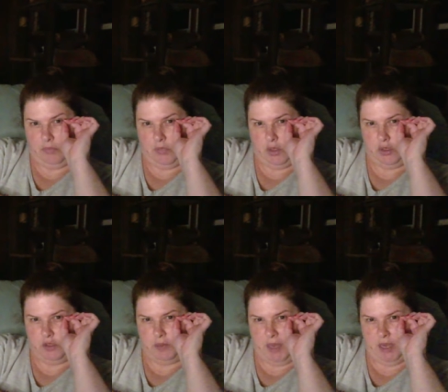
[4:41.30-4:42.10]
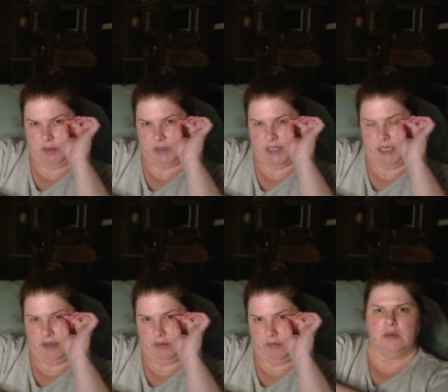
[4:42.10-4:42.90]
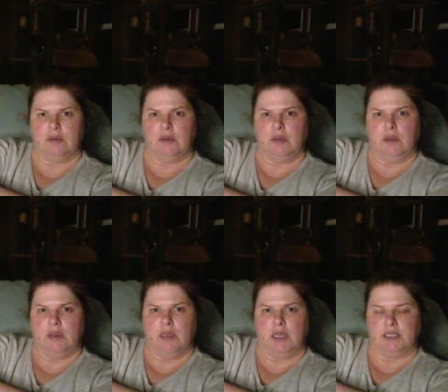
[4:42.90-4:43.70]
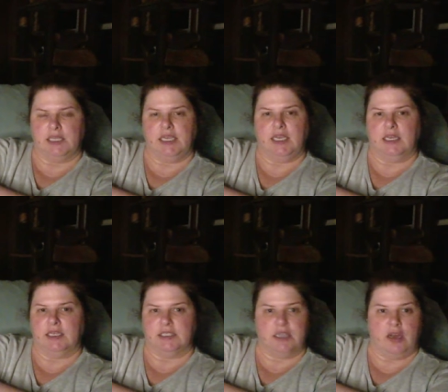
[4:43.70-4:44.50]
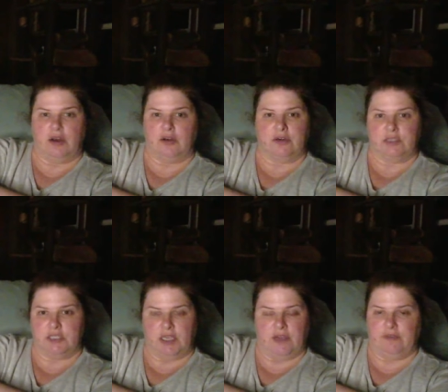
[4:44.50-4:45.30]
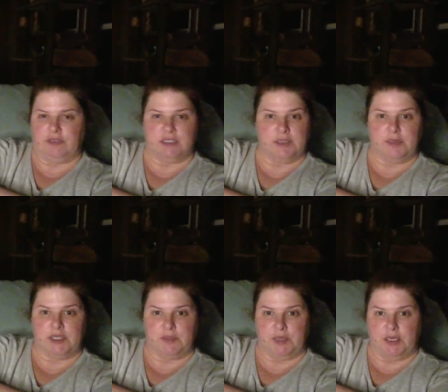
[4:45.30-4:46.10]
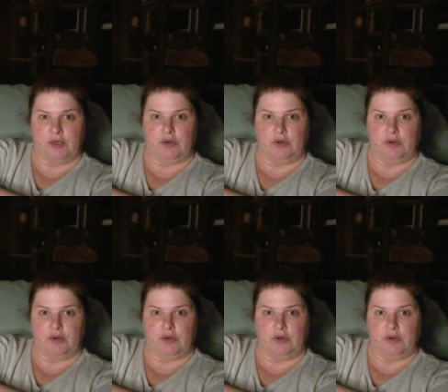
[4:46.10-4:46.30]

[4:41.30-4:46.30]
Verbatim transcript: Whose bag was that? I take it it's not her stuff and somebody's been in